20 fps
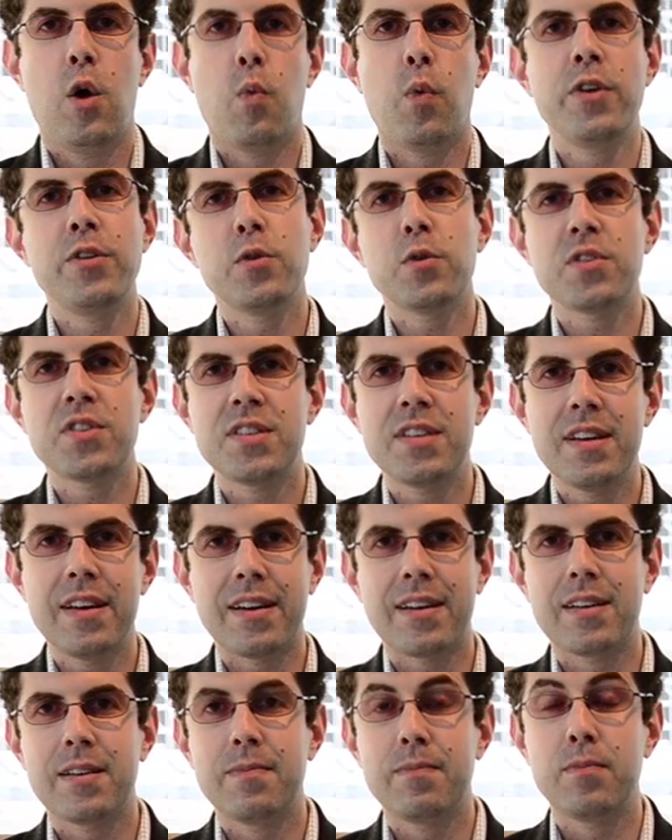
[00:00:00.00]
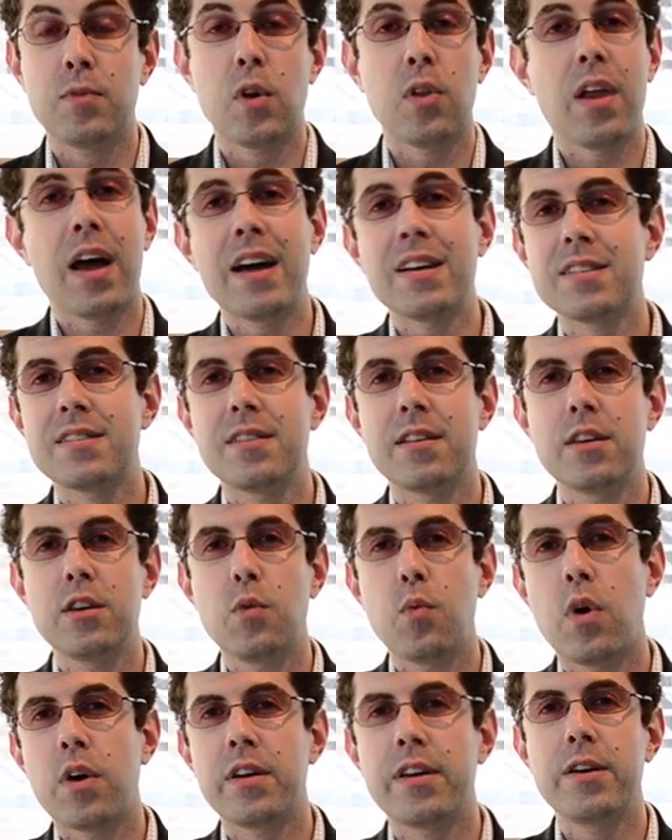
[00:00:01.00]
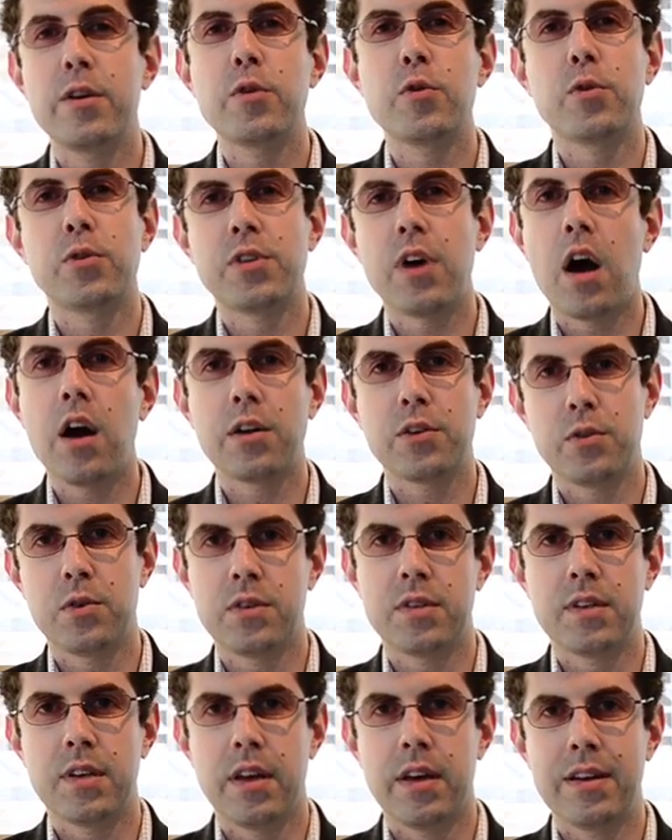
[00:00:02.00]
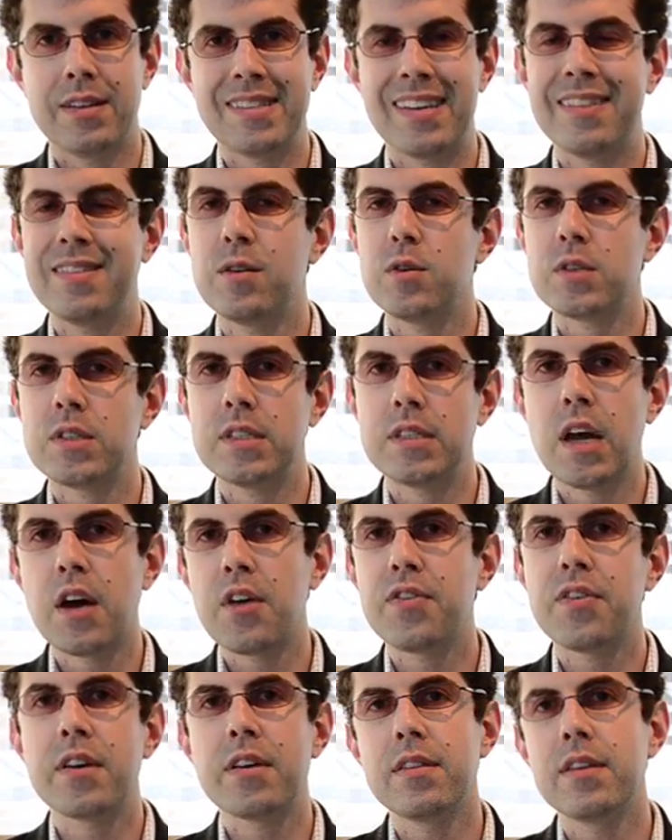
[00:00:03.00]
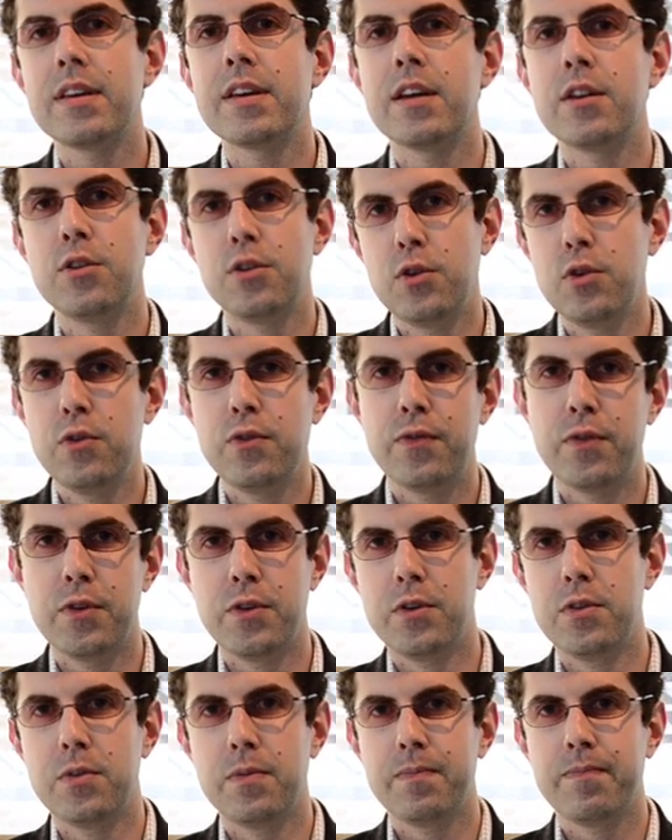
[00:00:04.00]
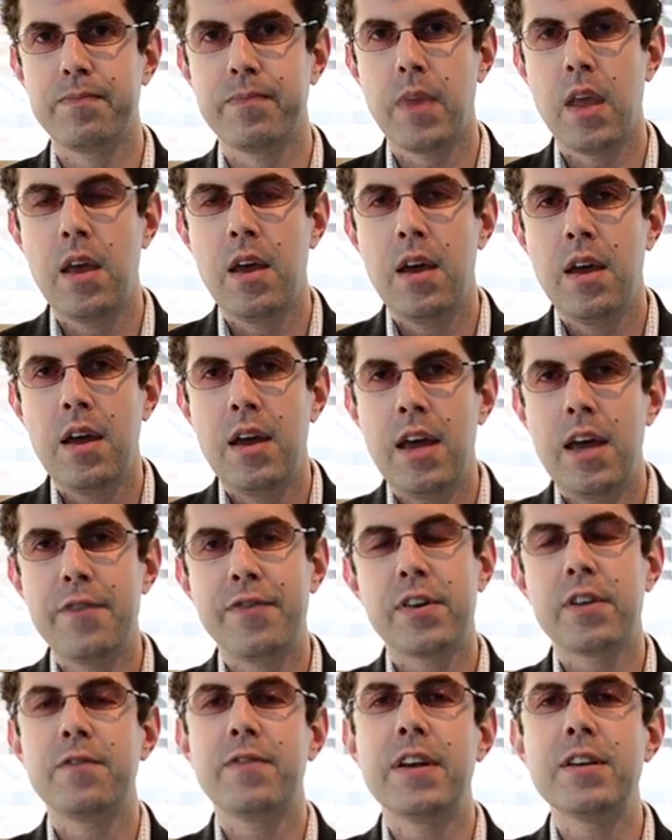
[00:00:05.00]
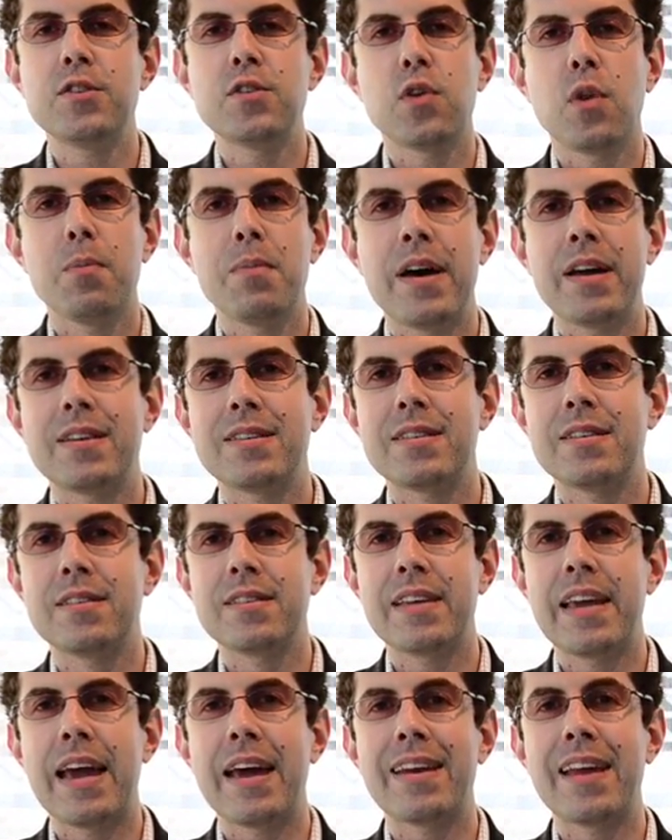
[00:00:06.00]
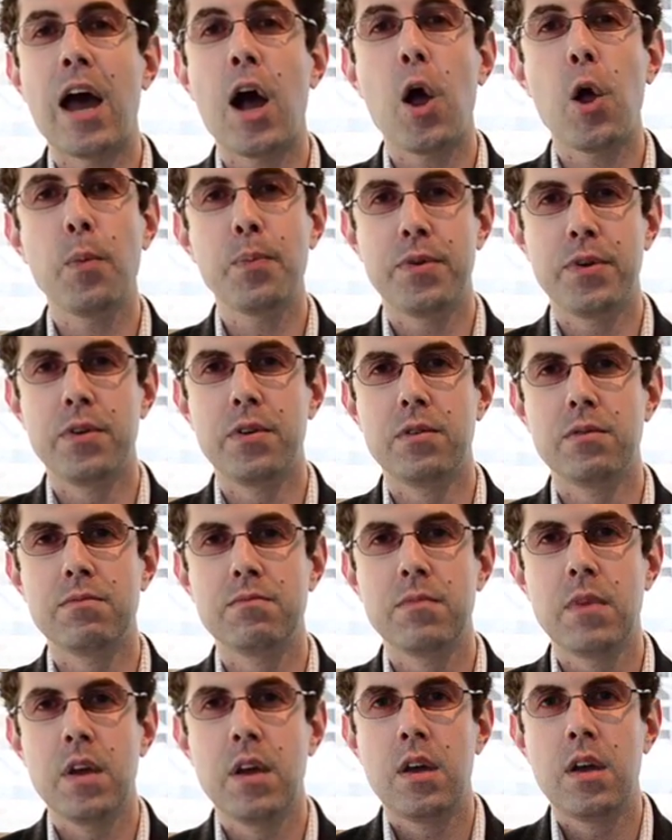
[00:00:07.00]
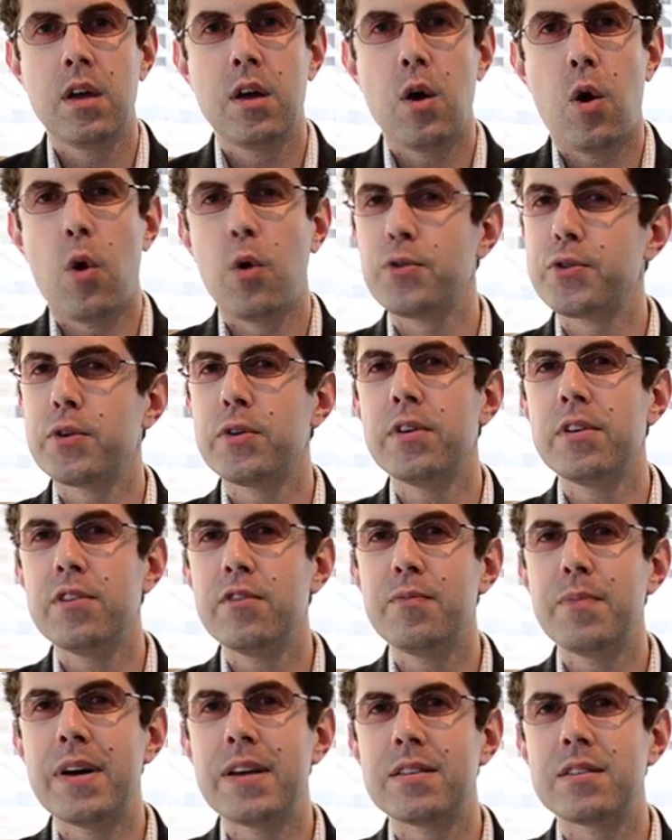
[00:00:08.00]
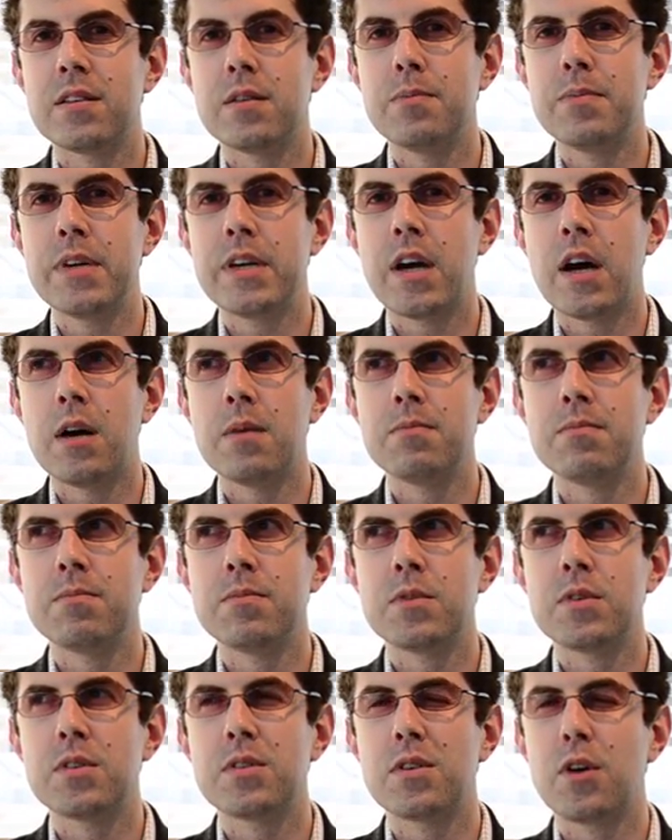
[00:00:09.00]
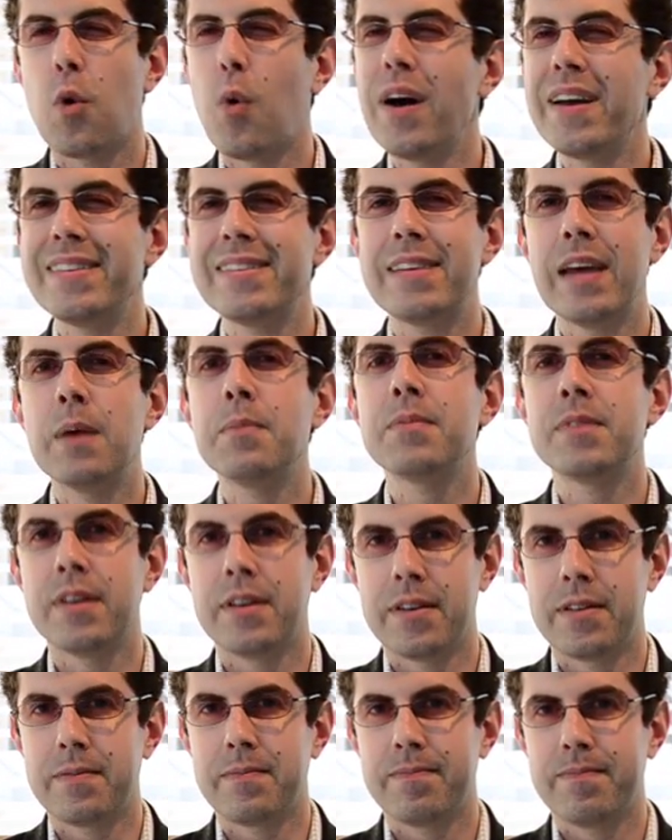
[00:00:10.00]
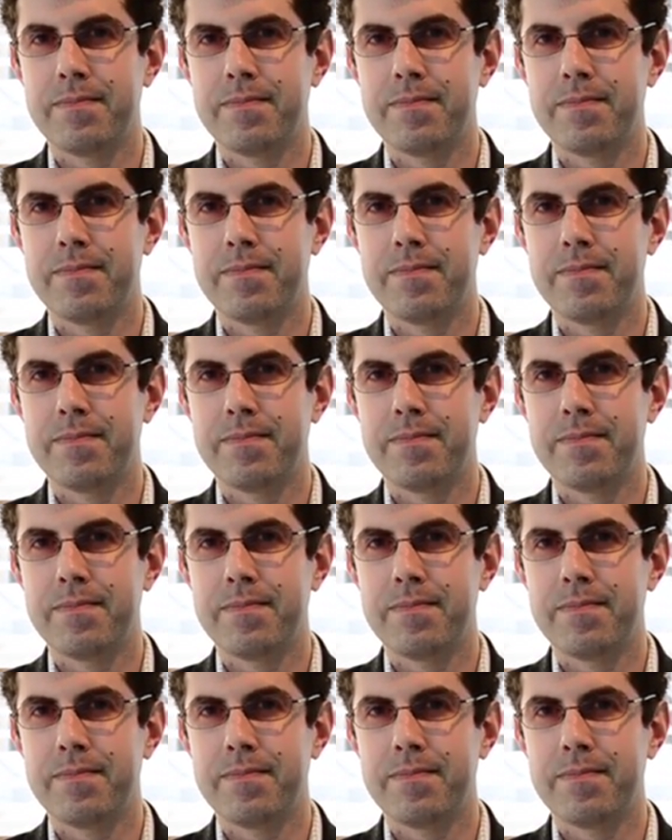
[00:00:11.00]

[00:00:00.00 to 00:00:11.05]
When you're sick, the last thing you want to hear your doctor say is that there's nothing they can do for you. If conventional medicine can't help you, alternative medicine becomes quite tempting.